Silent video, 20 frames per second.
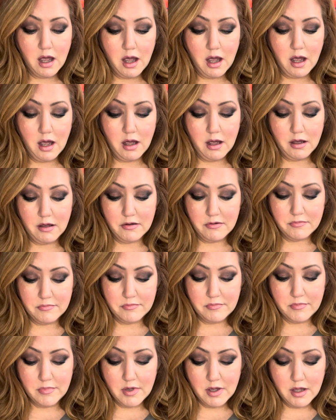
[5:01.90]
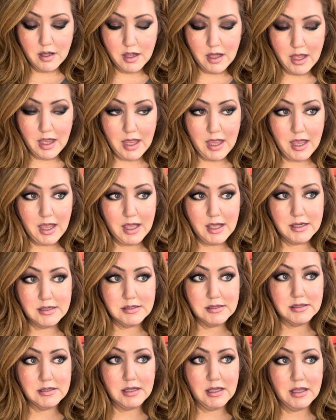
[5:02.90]
And
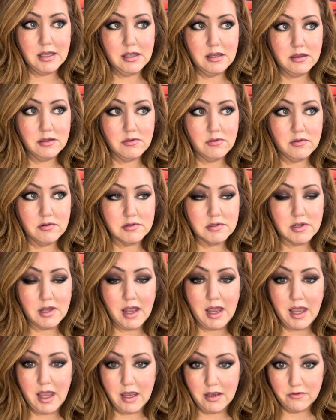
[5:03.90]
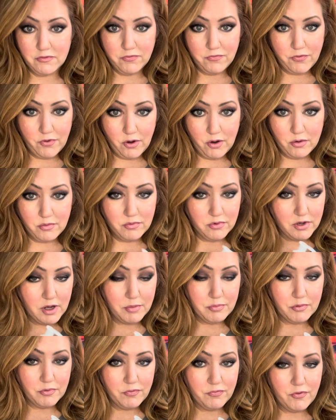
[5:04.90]
there's a hand foam, a
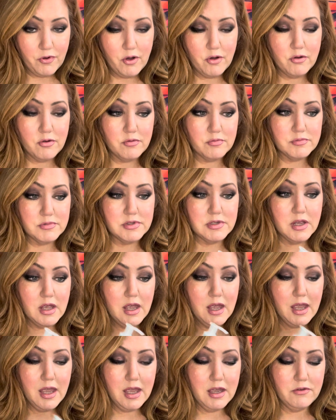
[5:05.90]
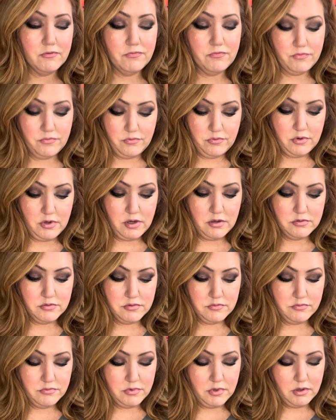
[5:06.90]
couple foams, what do
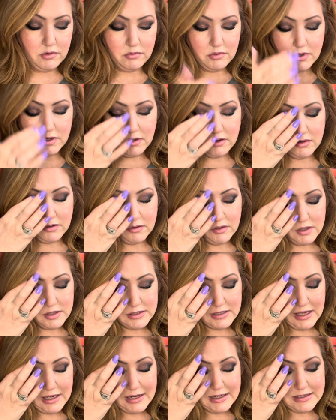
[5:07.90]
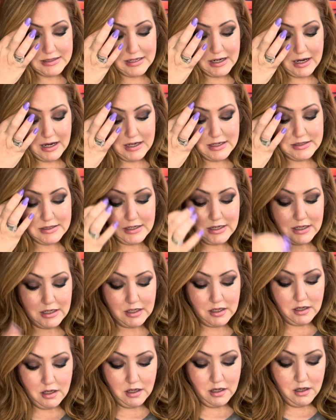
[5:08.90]
you call it?
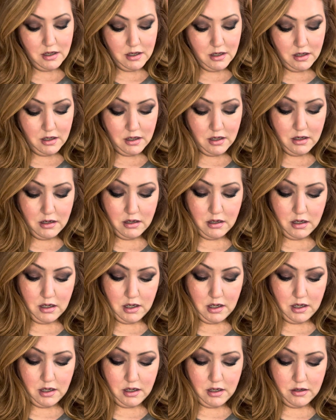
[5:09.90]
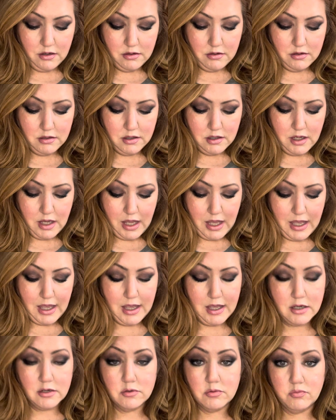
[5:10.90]
Sanitizing
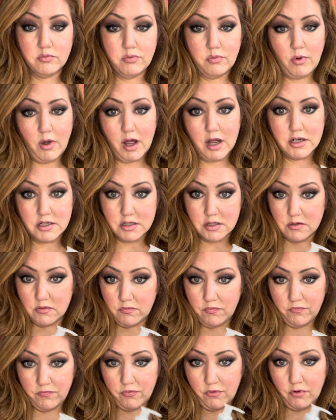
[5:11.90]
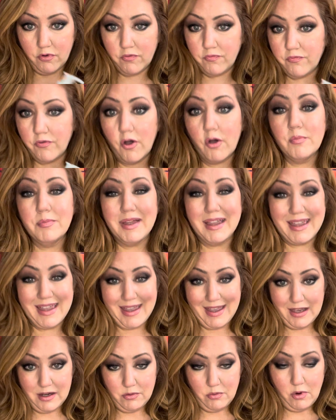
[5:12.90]
hand wash or foaming
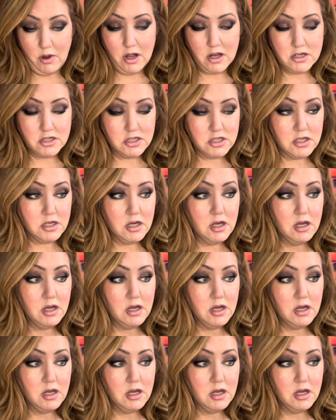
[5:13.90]
hand wash